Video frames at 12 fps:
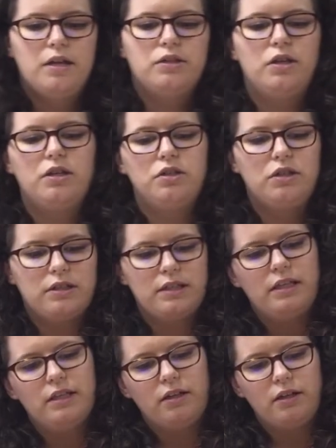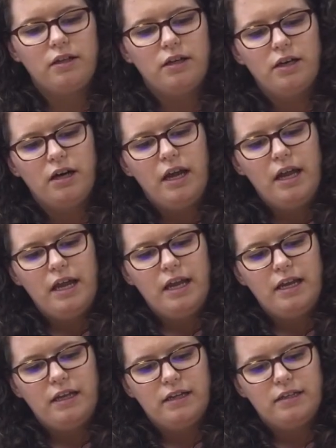So as you can see, the glitter
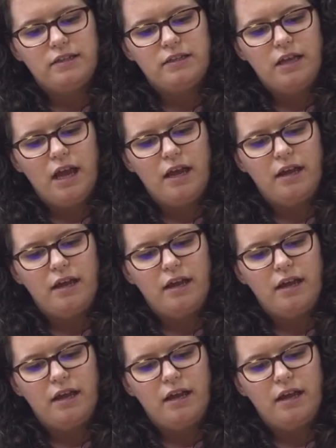is